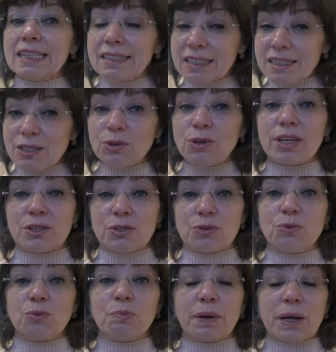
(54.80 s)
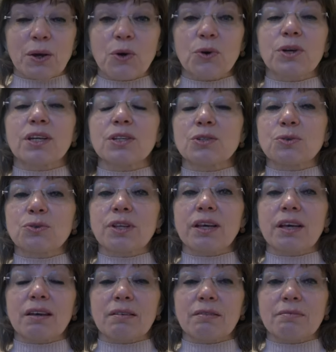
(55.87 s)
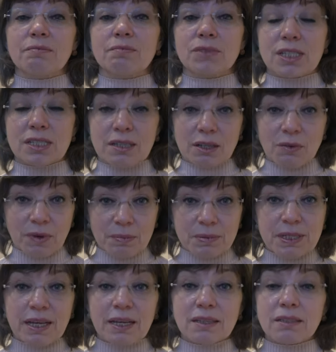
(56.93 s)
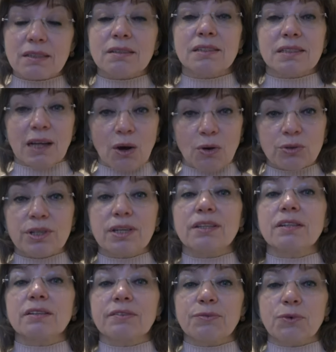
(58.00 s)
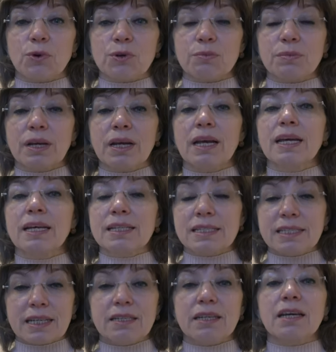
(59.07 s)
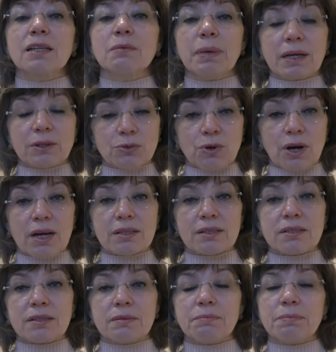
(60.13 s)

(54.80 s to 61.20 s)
This you can do by going to the district website, downloading the form, sending it back to us.